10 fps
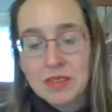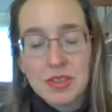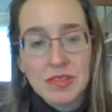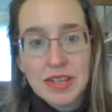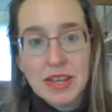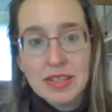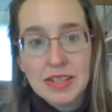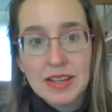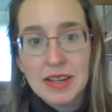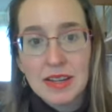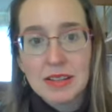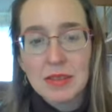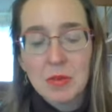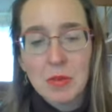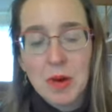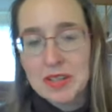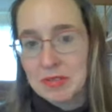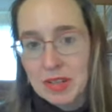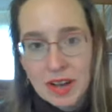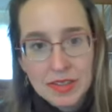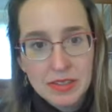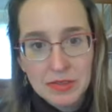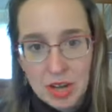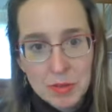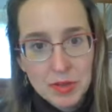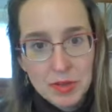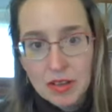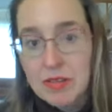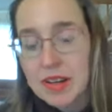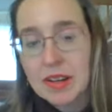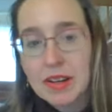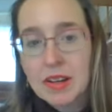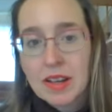Do you have any idea what different kinds of jobs are out there?